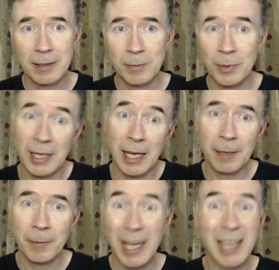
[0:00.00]
But yeah,
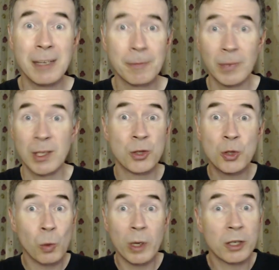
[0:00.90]
hey, it's just
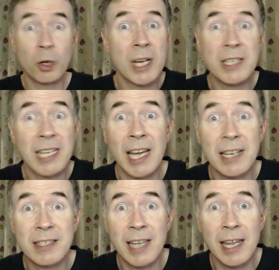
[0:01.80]
one crazy
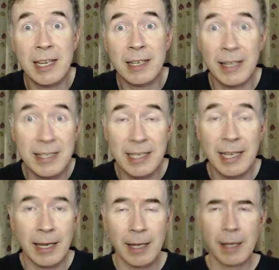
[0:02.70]
guy's take, that's
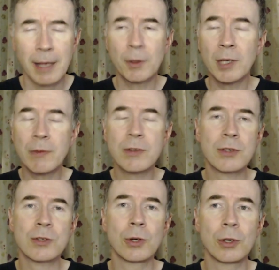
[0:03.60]
it. I'm going to give this a
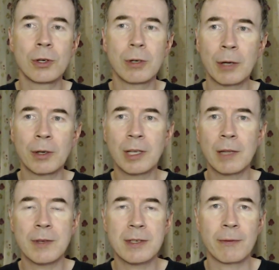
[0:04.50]
score, I'm going to give
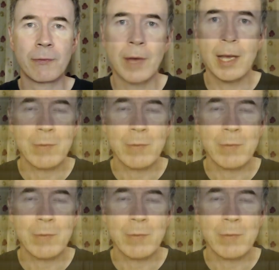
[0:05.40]
this a 5